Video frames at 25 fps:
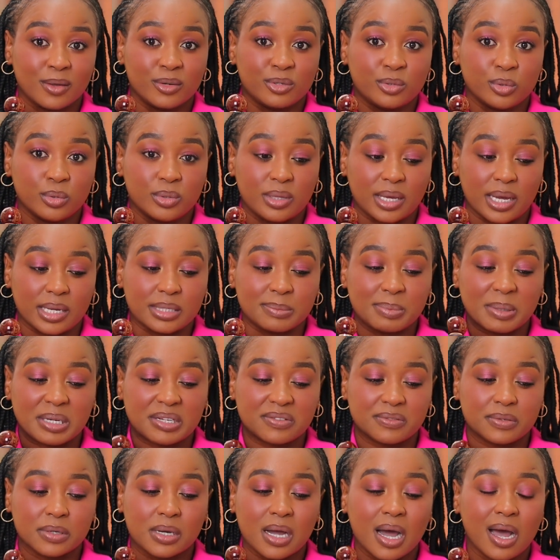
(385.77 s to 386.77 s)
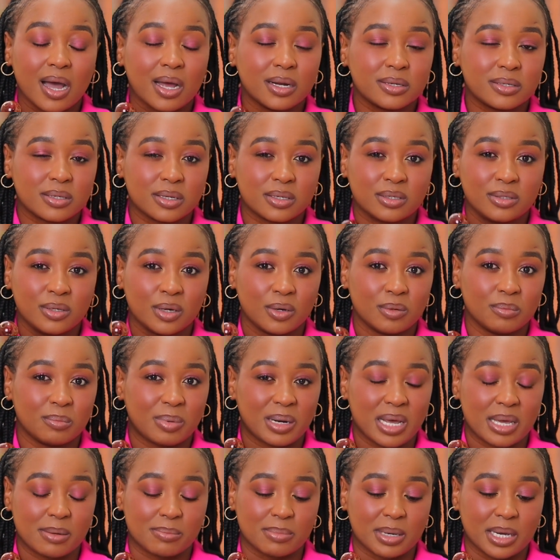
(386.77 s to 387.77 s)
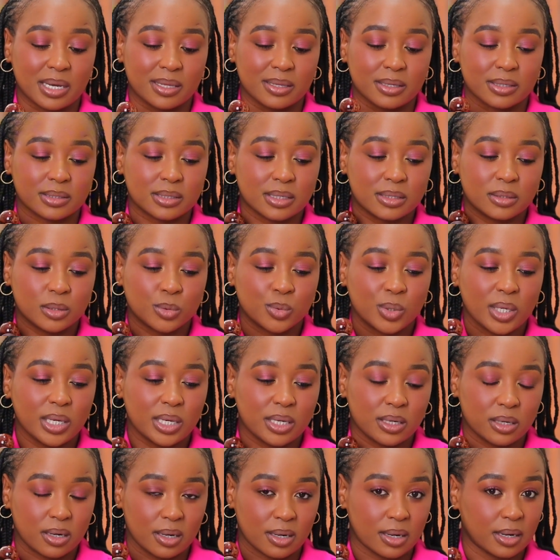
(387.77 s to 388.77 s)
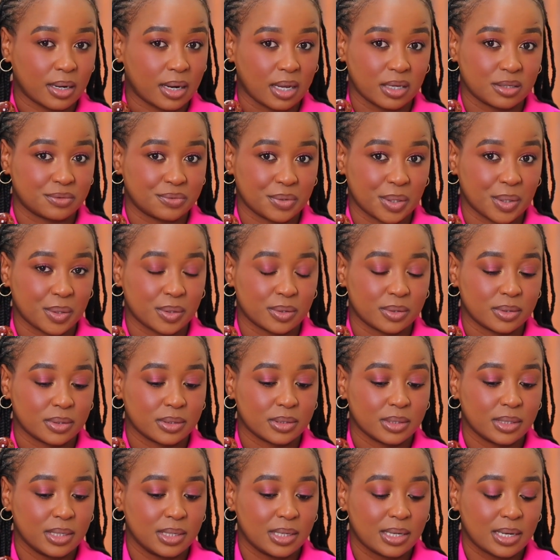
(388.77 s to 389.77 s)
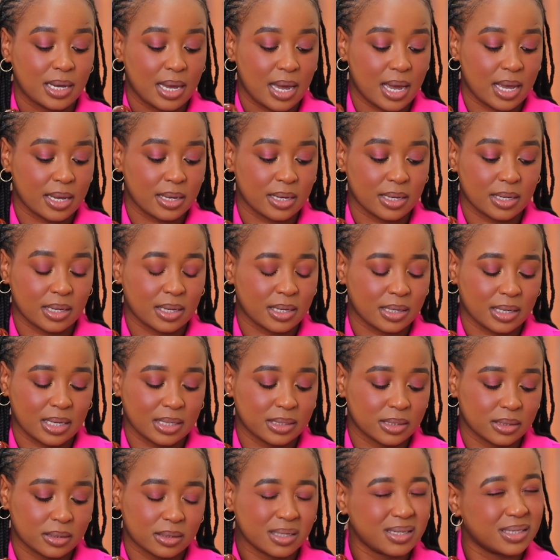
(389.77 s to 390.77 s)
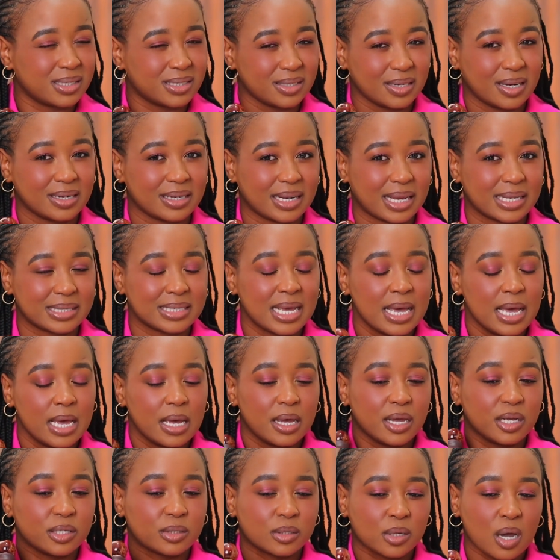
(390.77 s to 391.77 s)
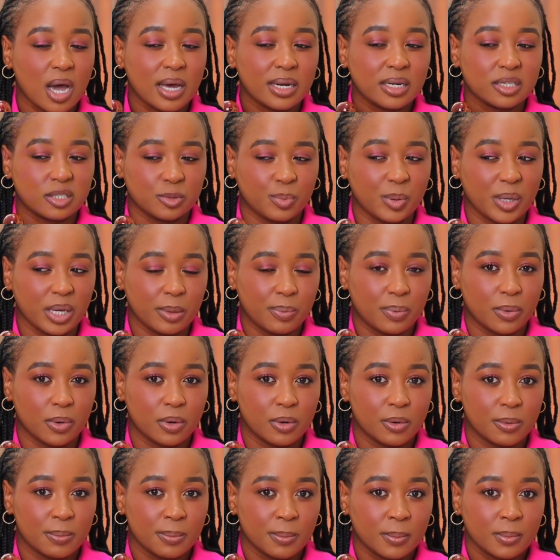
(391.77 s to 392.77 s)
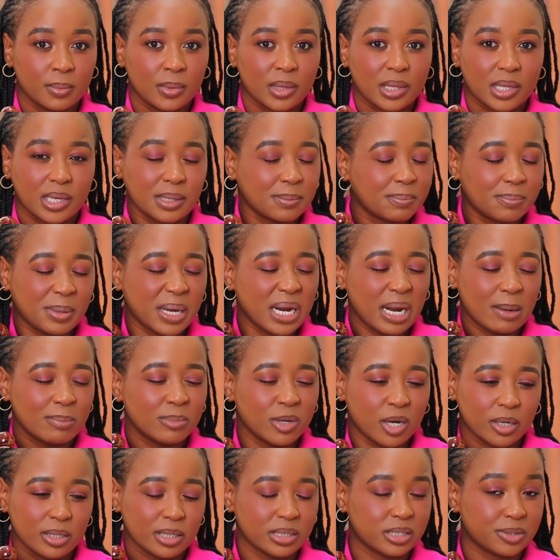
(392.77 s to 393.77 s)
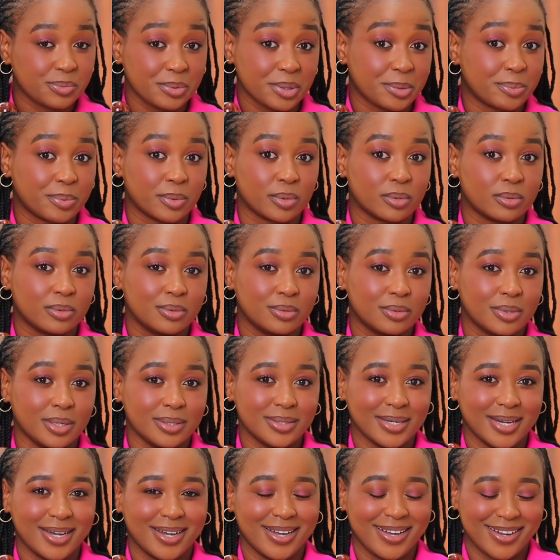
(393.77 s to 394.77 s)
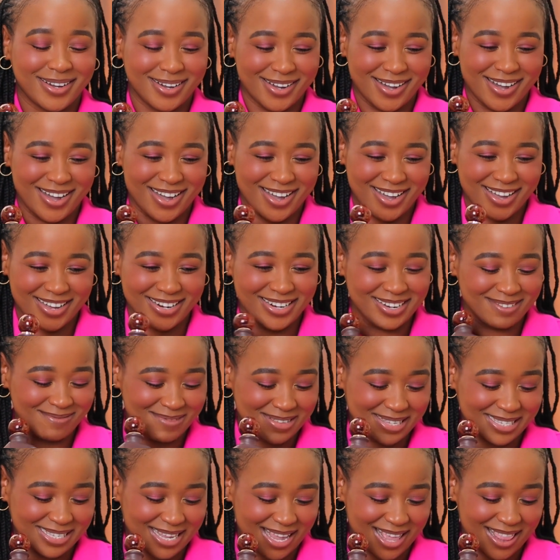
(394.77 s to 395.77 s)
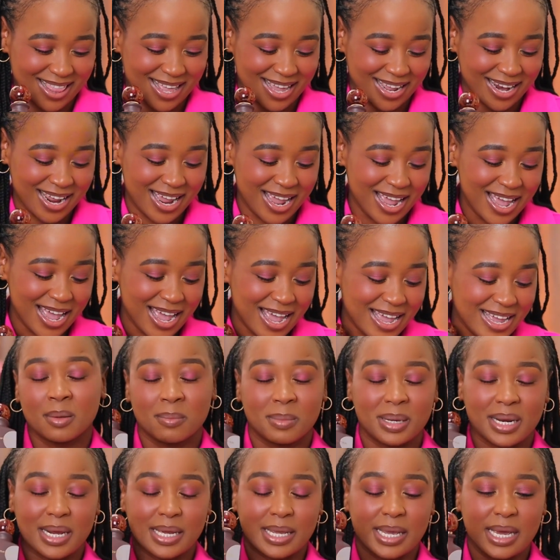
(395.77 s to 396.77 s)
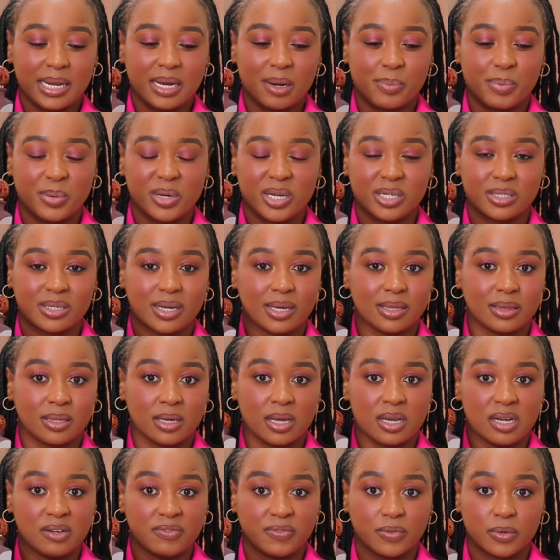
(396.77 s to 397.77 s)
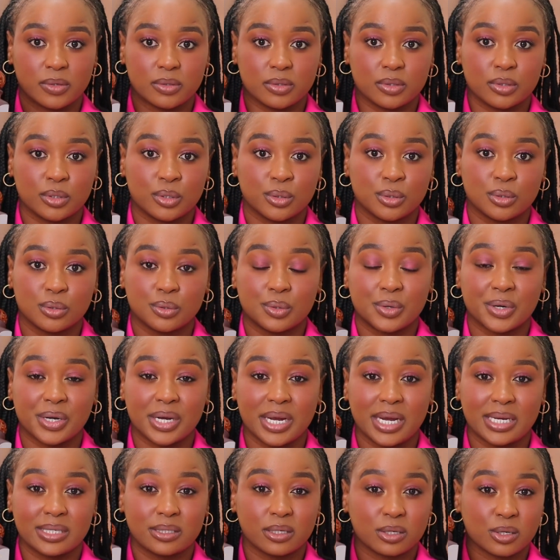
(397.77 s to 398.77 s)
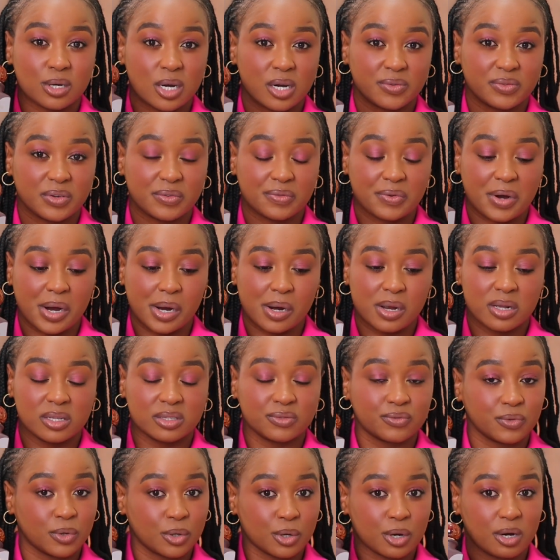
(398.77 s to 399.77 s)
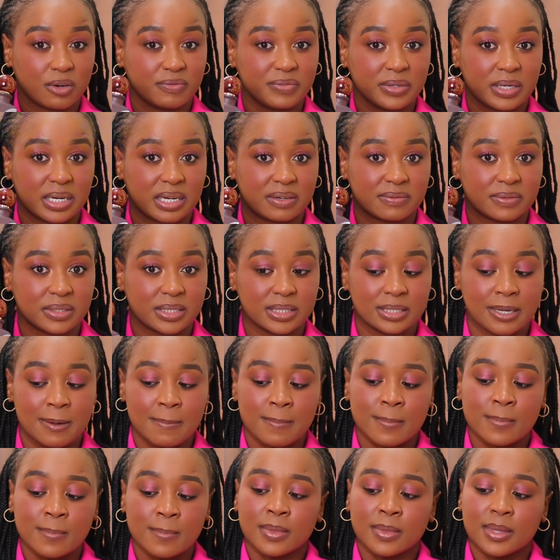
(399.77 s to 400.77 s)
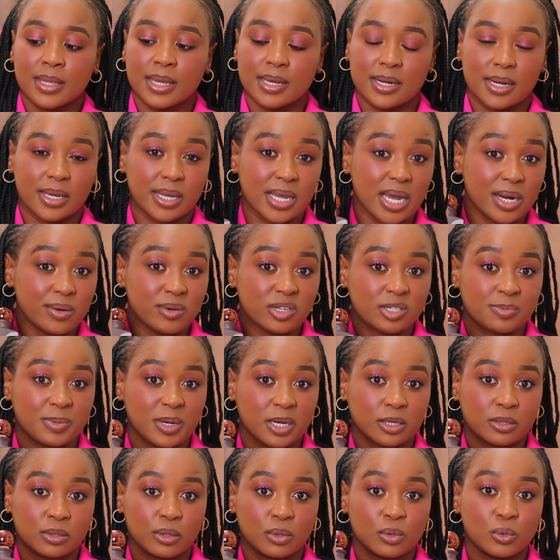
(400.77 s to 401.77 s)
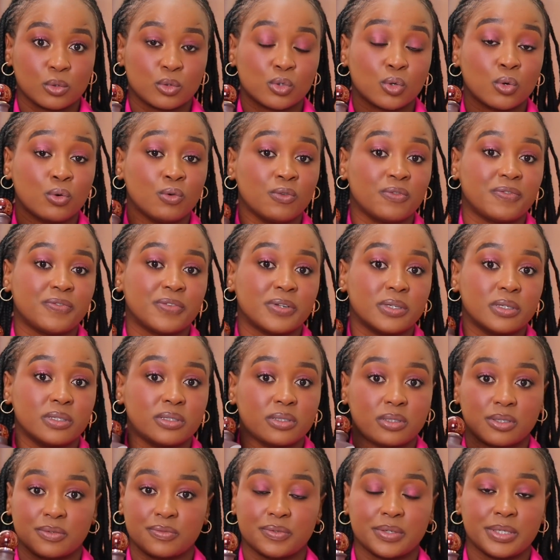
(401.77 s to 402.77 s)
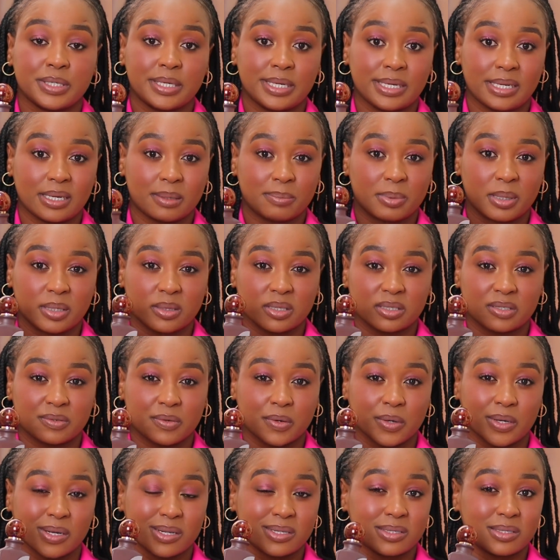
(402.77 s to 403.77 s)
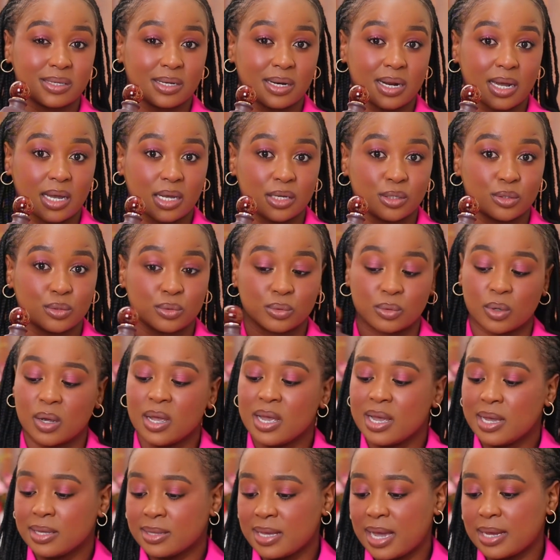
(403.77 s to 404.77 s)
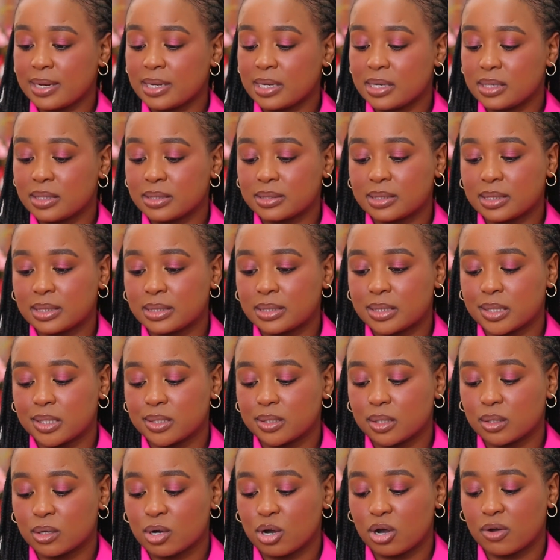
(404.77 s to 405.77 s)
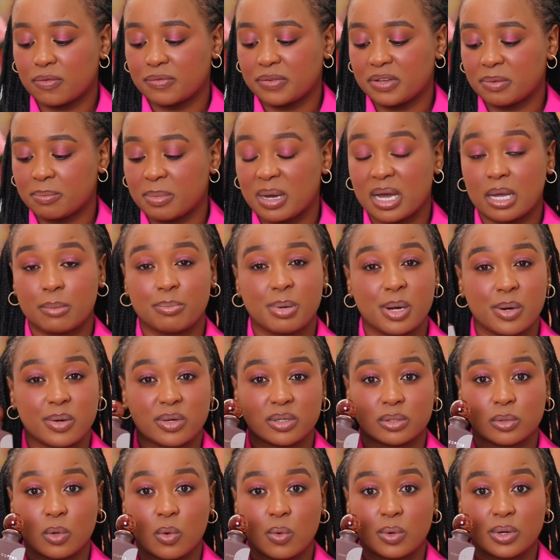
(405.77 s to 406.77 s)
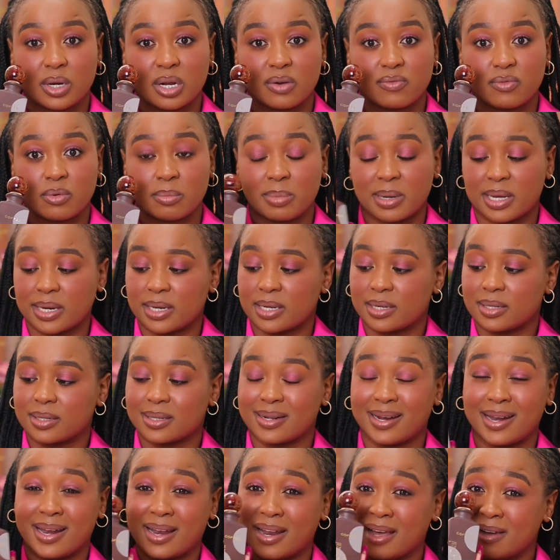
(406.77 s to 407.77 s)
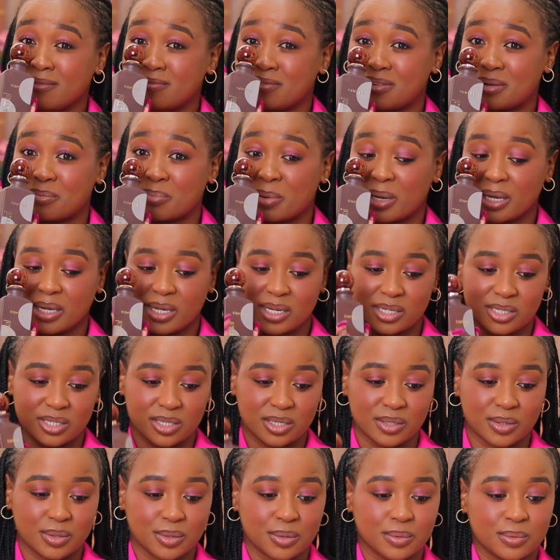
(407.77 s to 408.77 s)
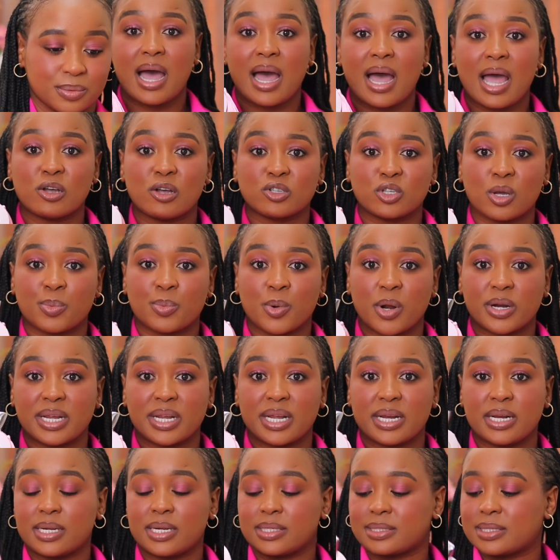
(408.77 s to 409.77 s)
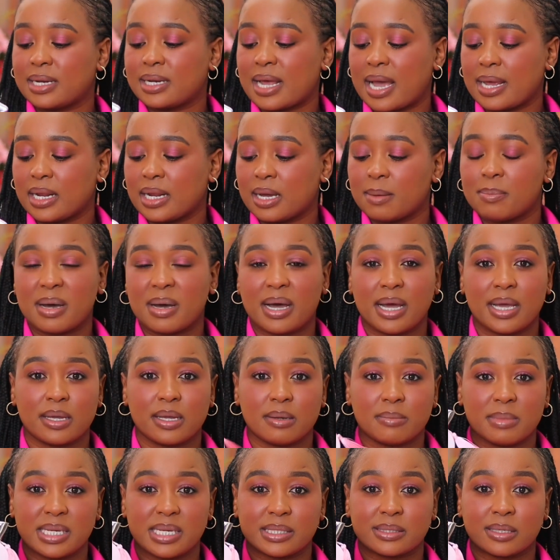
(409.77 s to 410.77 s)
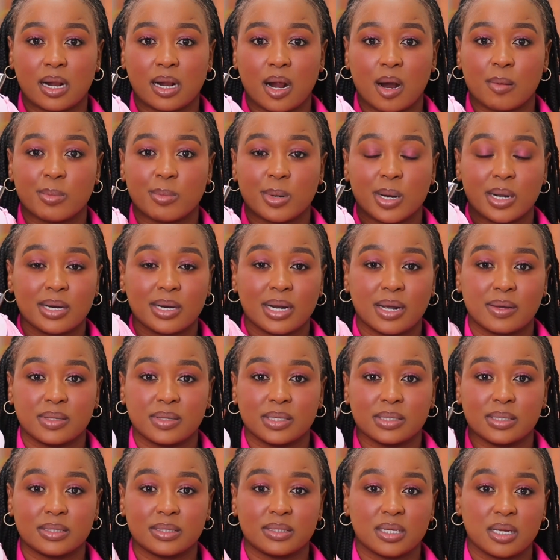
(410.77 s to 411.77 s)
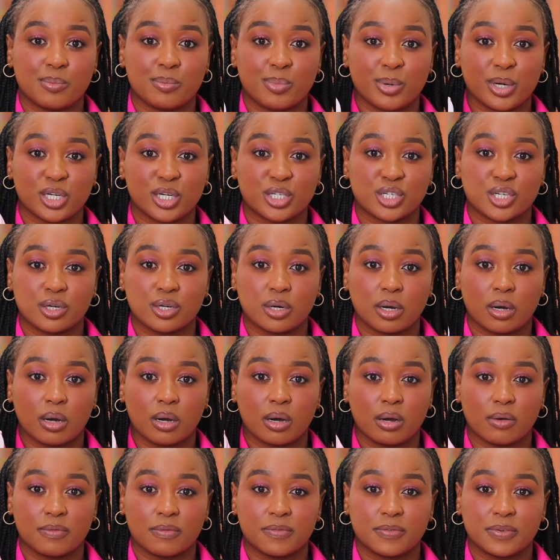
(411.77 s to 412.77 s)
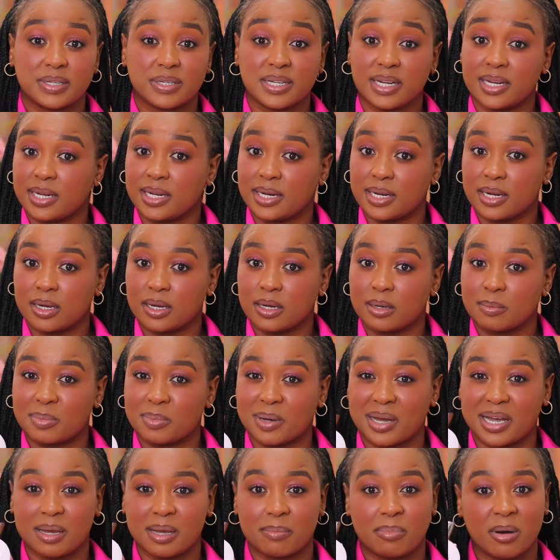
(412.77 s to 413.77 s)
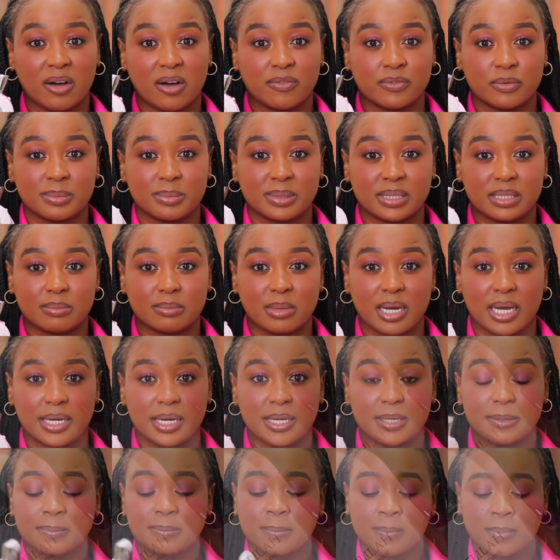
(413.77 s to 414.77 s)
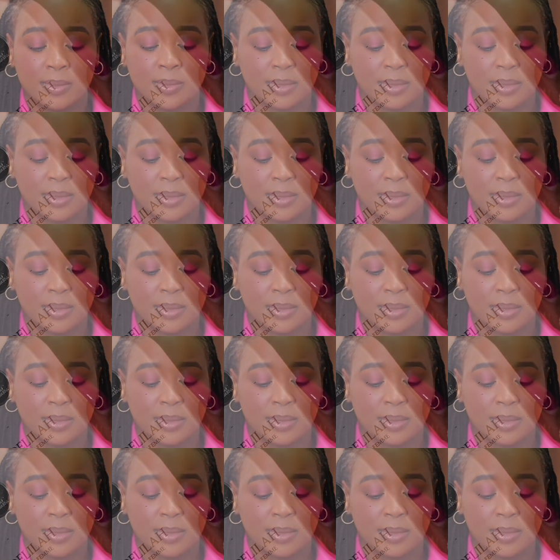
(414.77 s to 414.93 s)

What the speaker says: do that. But if you can't, don't blind buy this. It's really not a nice fragrance. It's not nice. It's got its people, but I'm not its people. Let me say that. But I can appreciate the efforts to create a coffee fragrance for coffee lovers, and I can respect those who feel differently about this fragrance than I do. That is Eternal Coffee by Paris Corner, everybody. Lovely packaging though. I also brought in Delilah by Maison Alhambra. Now this is the impression of Delilah by Perfumes de Mali.